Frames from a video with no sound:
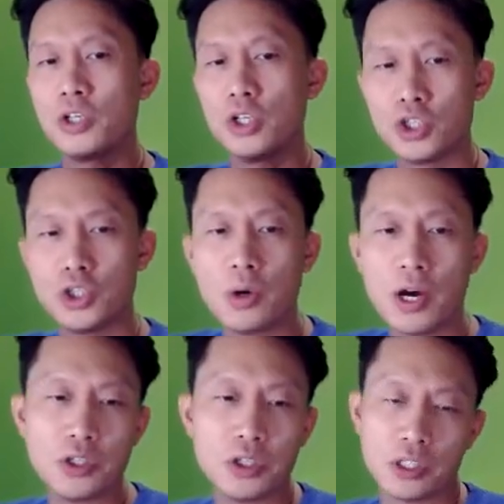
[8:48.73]
show how
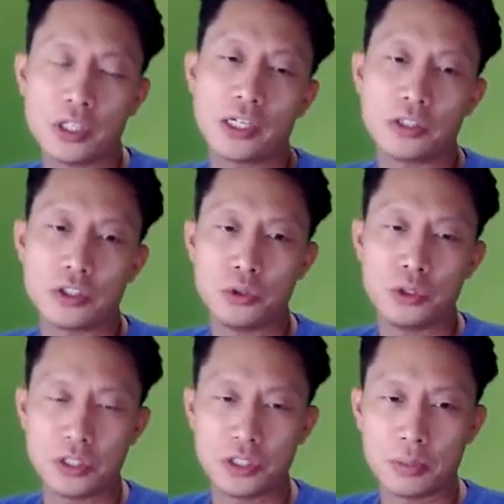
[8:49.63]
you can connect the two
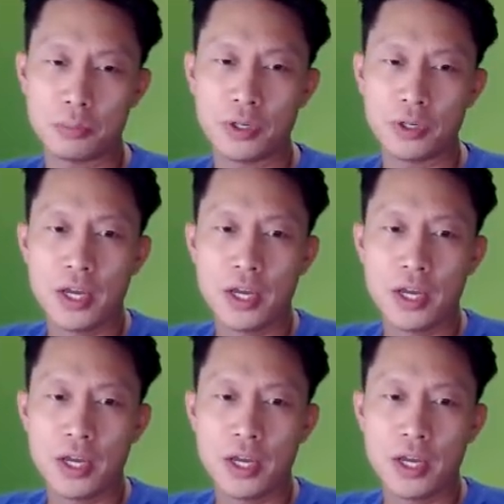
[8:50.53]
using Sendbird